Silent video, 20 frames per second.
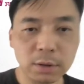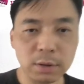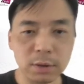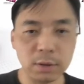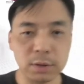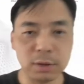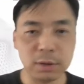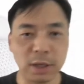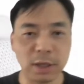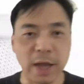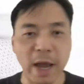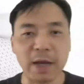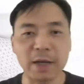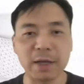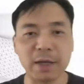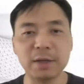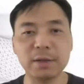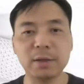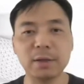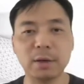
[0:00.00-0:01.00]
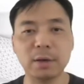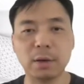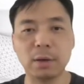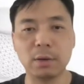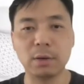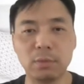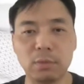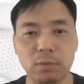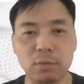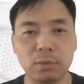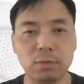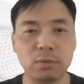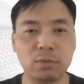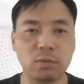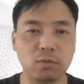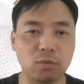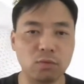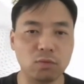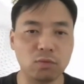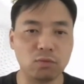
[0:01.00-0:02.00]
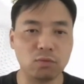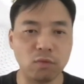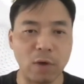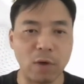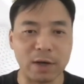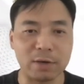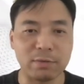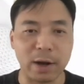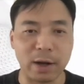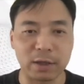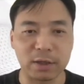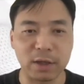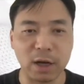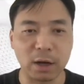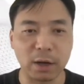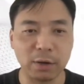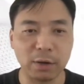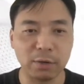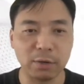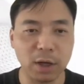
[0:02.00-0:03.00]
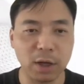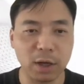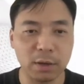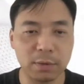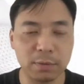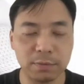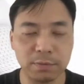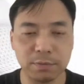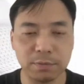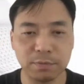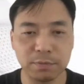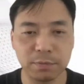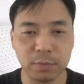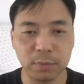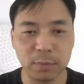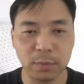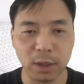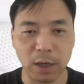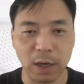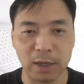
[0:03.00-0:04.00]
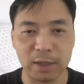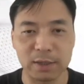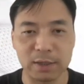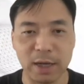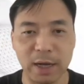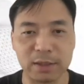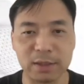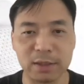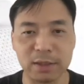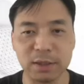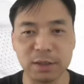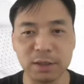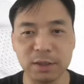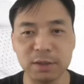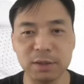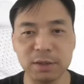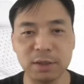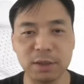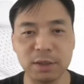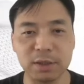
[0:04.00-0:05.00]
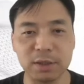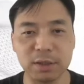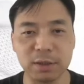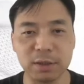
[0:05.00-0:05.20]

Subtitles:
The cat in the red rectangular and that in this